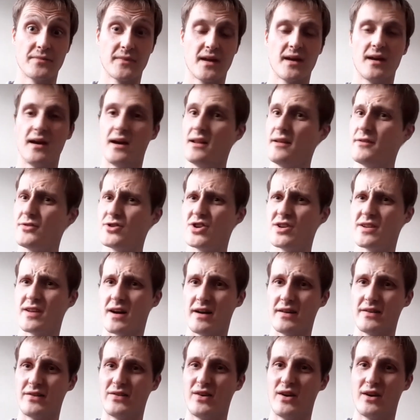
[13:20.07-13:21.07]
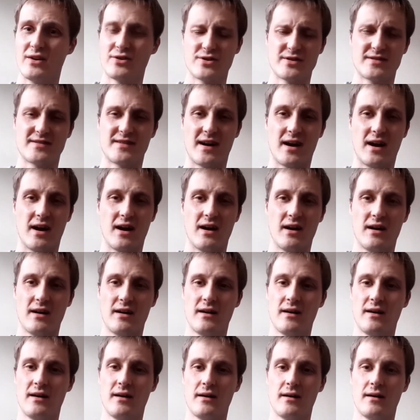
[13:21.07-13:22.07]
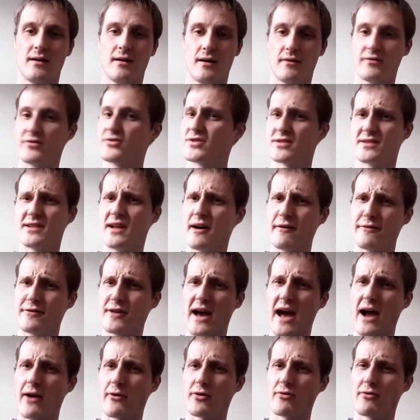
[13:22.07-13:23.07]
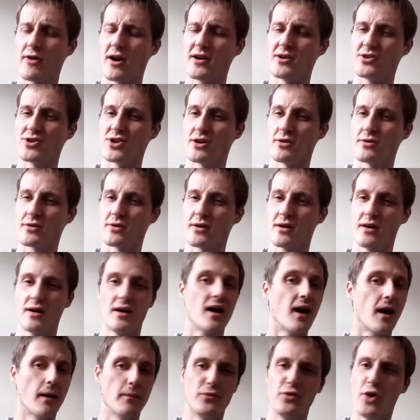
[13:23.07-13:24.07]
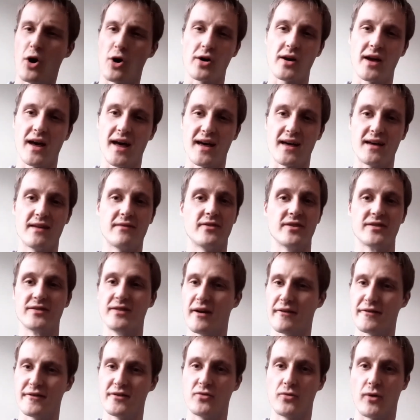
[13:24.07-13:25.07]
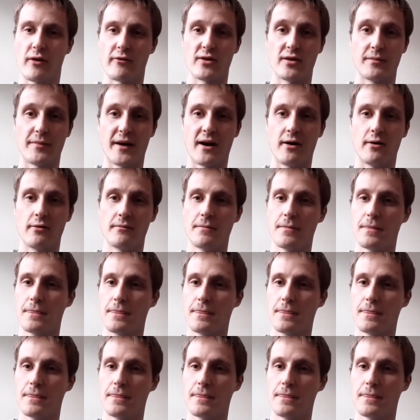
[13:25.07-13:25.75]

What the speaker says: And if she does, just tell her, let's just laugh at that Harry Wright joke. I'm not gay, there's nothing to worry about.